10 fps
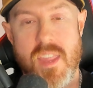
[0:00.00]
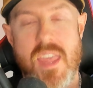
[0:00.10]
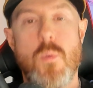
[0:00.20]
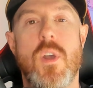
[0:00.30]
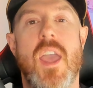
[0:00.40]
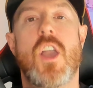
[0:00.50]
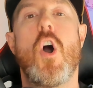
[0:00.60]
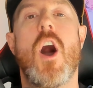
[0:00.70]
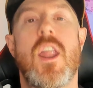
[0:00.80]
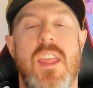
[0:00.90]
He will get
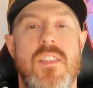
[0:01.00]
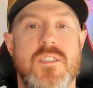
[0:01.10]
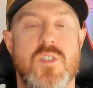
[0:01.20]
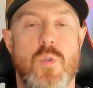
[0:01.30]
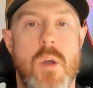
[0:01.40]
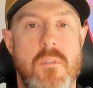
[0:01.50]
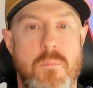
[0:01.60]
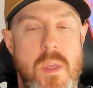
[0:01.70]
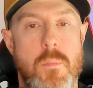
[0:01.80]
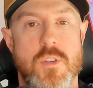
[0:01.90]
caught in the scrum
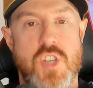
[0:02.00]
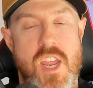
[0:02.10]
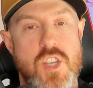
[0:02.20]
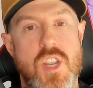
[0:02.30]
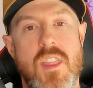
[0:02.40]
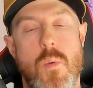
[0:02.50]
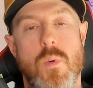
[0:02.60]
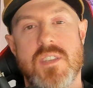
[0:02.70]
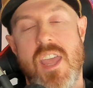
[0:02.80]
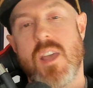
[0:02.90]
of people changing. They
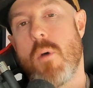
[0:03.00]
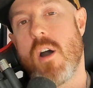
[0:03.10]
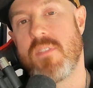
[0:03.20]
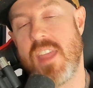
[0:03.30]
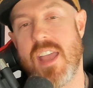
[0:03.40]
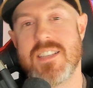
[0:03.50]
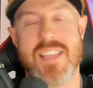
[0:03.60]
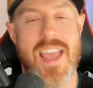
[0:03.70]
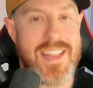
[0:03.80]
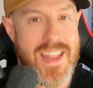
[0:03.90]
will take him off the
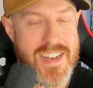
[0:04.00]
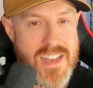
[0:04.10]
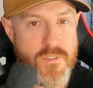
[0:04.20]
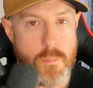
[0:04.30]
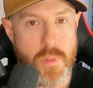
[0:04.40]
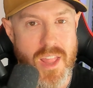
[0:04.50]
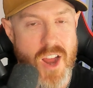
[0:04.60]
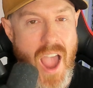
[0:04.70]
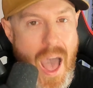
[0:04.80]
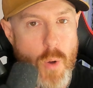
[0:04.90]
ice and get a different
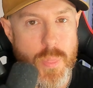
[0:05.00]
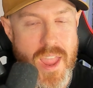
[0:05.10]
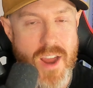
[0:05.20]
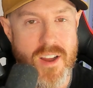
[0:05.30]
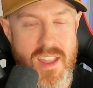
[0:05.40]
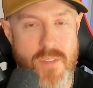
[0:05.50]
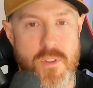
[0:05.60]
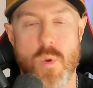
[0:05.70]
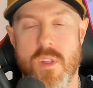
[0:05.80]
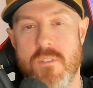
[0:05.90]
player out there if
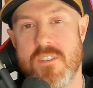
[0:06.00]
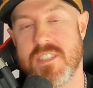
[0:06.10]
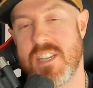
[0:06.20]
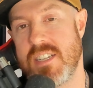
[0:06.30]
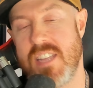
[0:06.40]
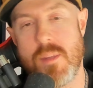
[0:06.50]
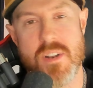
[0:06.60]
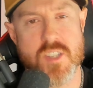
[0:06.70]
you are the visiting team.